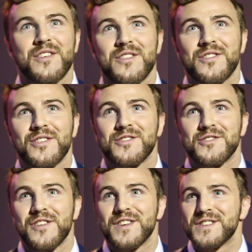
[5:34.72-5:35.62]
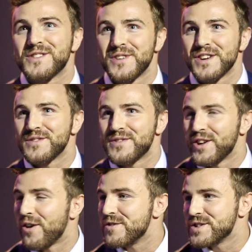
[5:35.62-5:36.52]
Such a great situation for
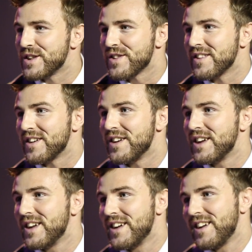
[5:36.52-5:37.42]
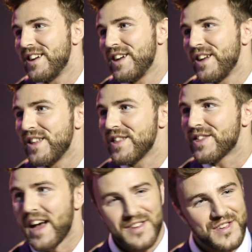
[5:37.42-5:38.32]
the origin, isn't it?
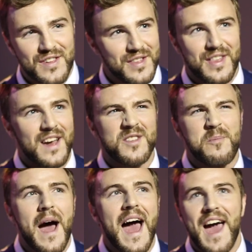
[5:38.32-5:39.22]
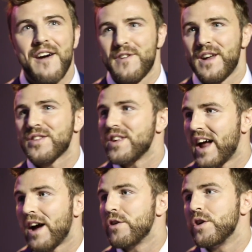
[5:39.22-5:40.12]
That's the perfect
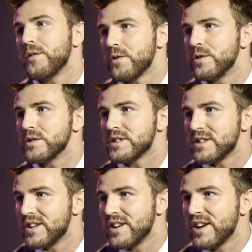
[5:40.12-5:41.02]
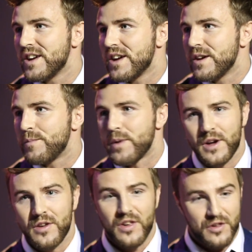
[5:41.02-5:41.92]
scenario for us,
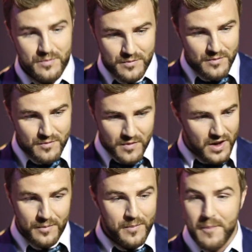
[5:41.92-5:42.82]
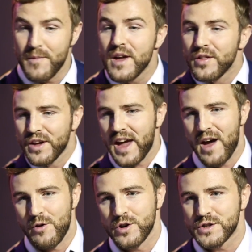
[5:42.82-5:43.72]
because it'd be me and
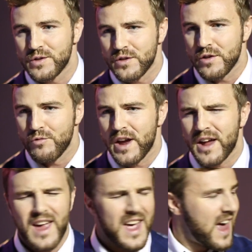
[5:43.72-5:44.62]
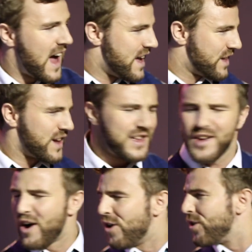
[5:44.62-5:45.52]
Ligero stood in the ring, and
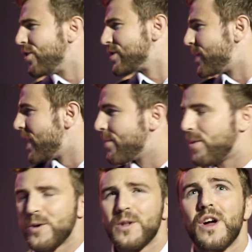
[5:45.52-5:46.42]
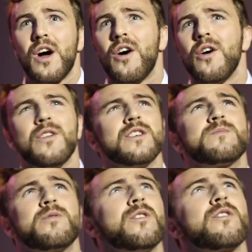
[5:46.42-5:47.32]
all those people, all those
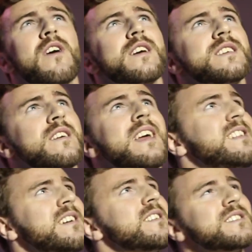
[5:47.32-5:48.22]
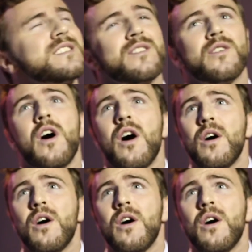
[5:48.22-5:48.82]
progress idiots, so